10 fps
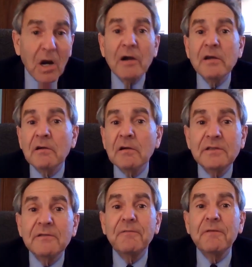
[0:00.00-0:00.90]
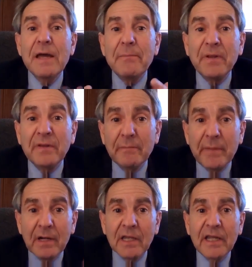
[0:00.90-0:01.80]
partner to flip in the
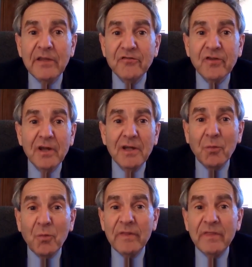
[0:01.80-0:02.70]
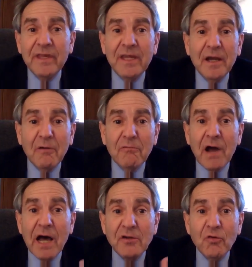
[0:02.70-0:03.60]
Middle East, with the
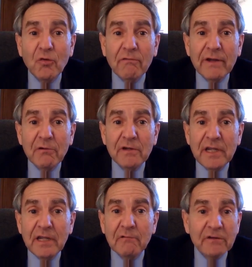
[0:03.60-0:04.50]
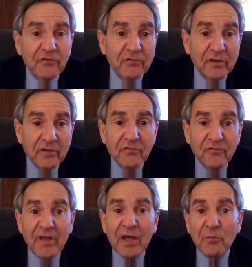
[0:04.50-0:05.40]
Iran nuclear deal as the
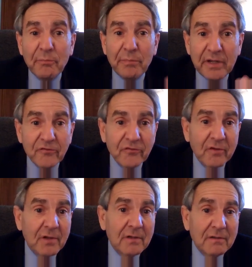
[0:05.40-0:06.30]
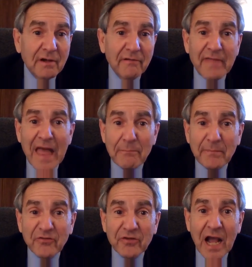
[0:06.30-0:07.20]
centerpiece of
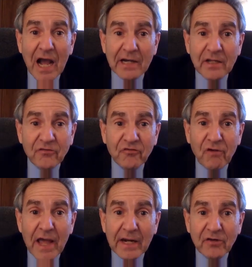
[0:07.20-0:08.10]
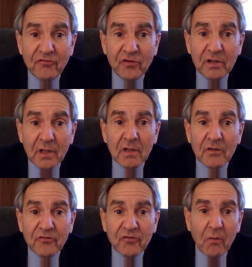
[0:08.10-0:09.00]
that misguided strategy.
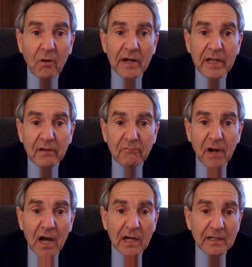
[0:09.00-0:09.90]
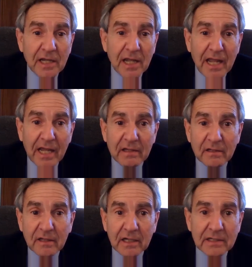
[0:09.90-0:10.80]
So on Iran
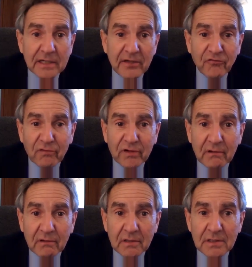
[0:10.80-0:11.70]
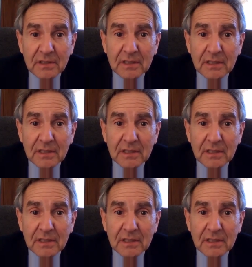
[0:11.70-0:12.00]
and Israel,